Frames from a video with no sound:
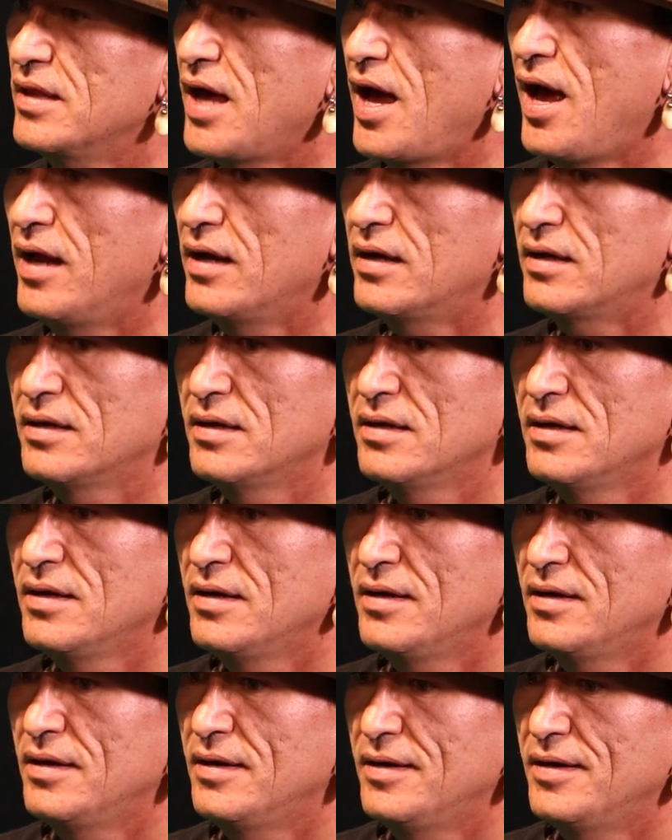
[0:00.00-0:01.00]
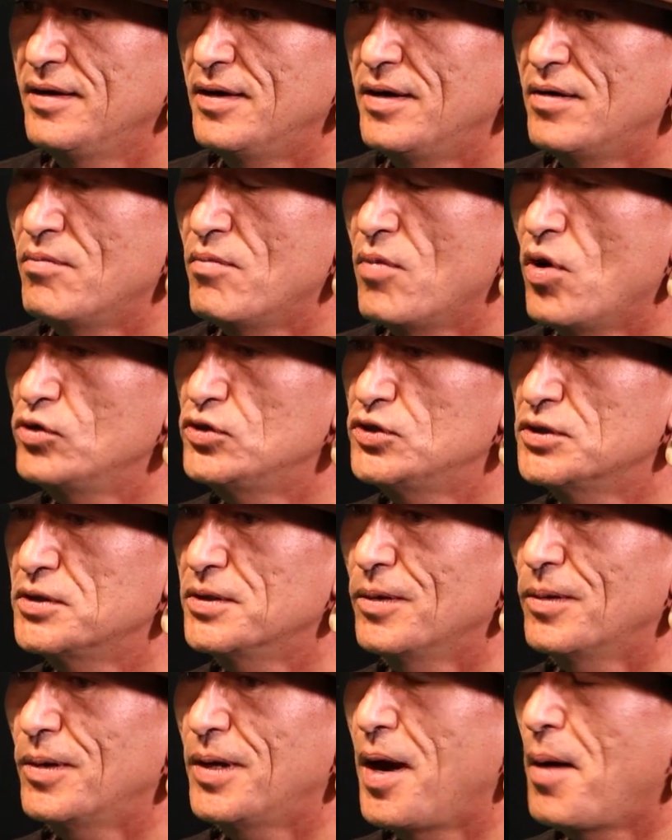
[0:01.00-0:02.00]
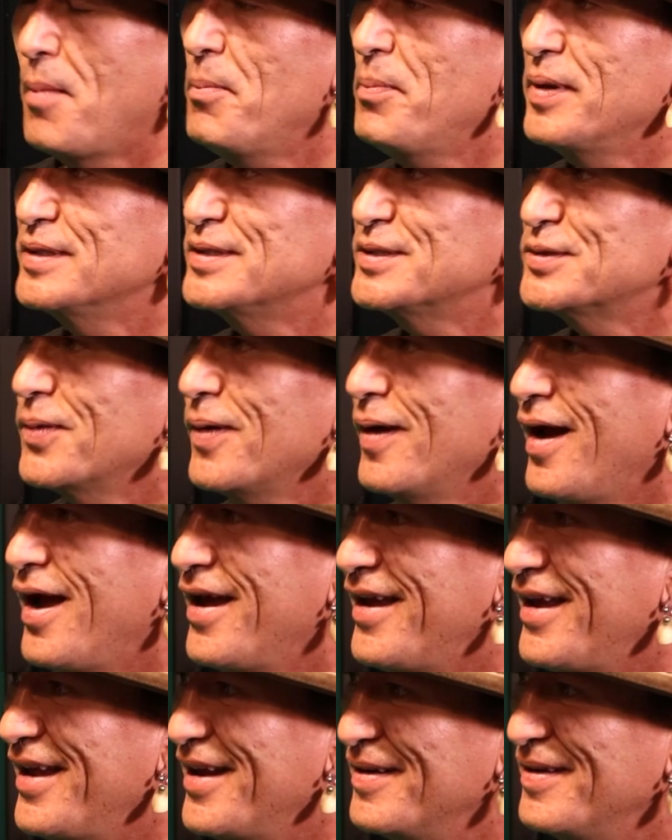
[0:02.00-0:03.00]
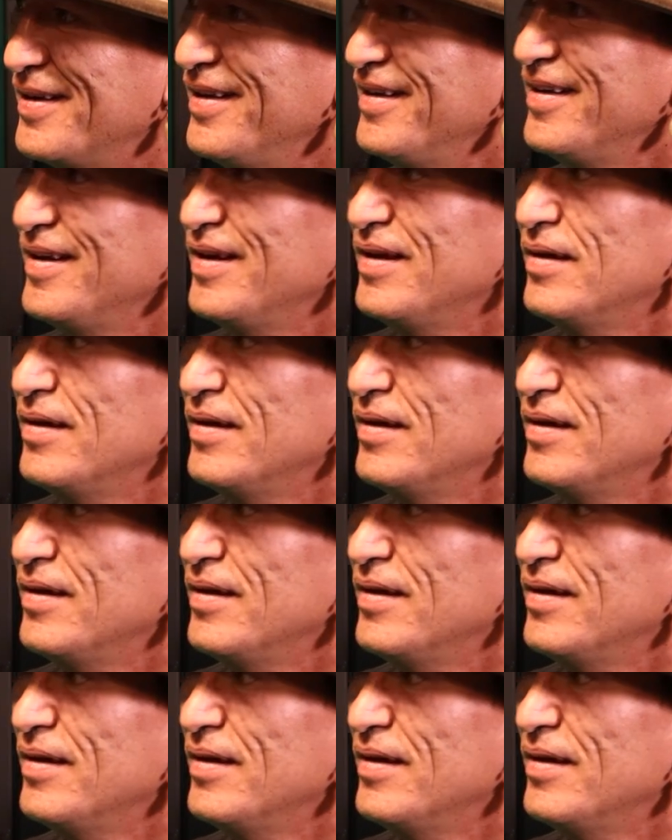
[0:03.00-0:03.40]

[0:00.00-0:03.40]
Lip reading: that emotional compass where I can